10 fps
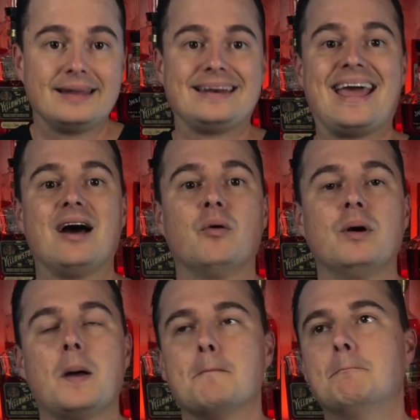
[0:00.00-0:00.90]

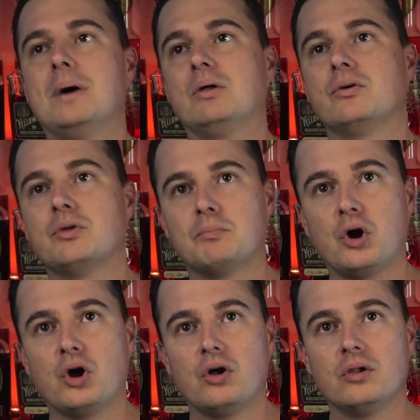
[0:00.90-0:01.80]
Now, belle of the
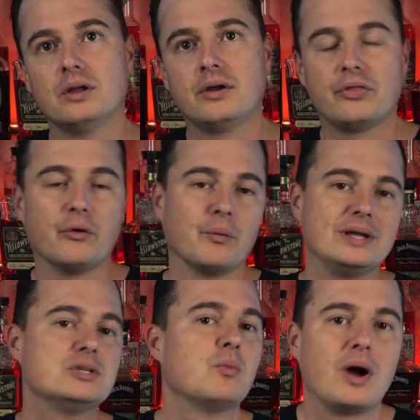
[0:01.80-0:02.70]
ball, the
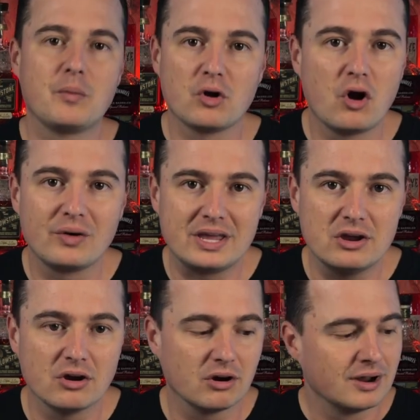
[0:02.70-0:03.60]
reason why we're all
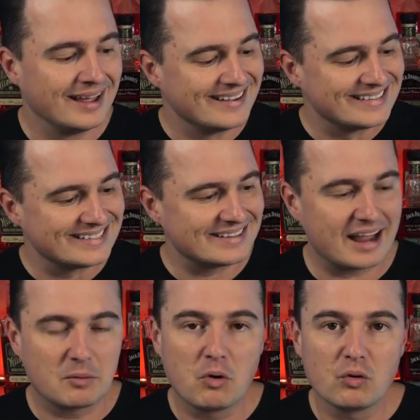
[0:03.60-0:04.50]
here,
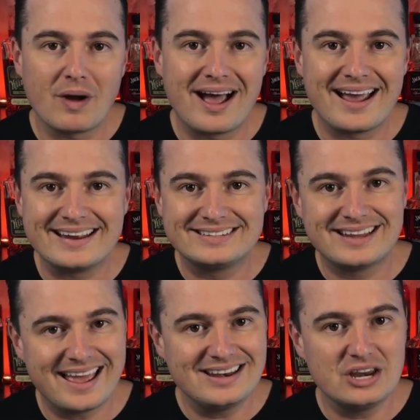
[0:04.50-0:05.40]
Sagamore rye
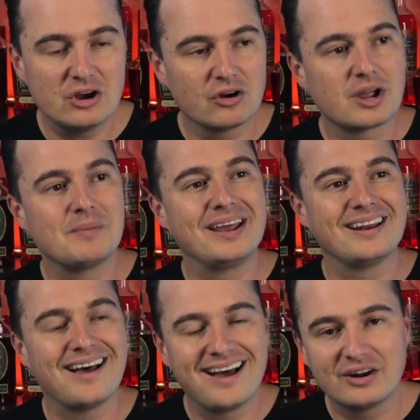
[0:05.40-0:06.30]
10-year coming at
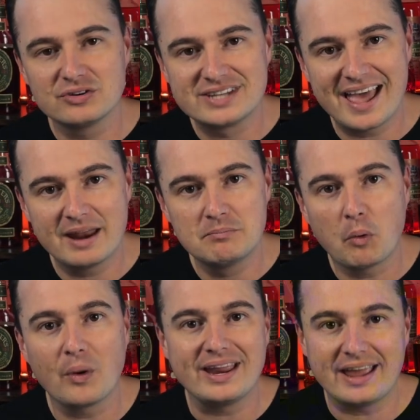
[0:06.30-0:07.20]

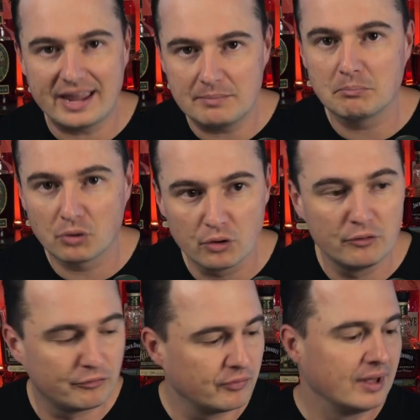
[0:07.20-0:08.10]
110.8
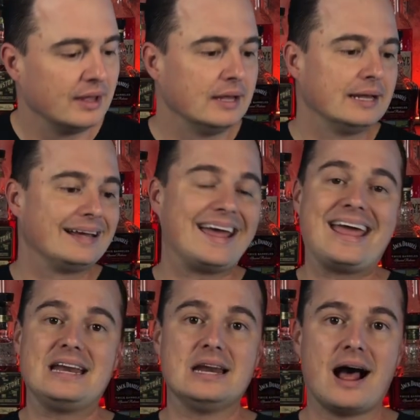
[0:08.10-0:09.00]
proof,
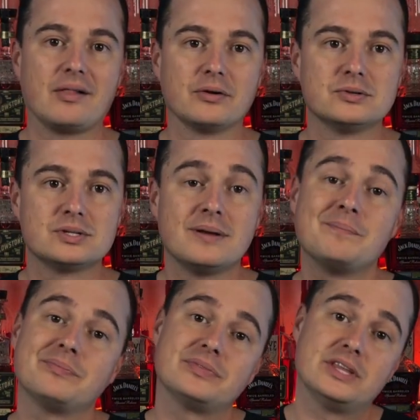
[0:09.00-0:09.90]
$80.
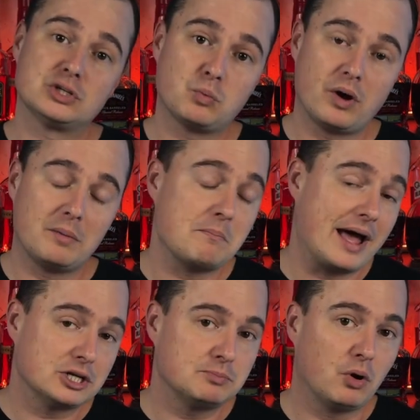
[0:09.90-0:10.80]
This one,
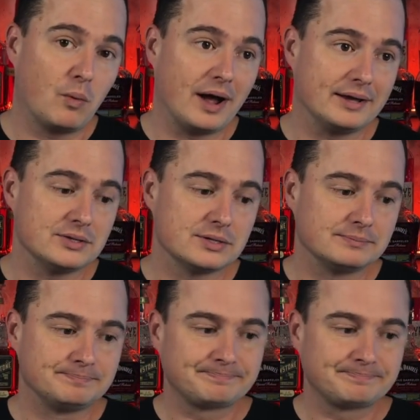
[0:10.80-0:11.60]
mash bill wise,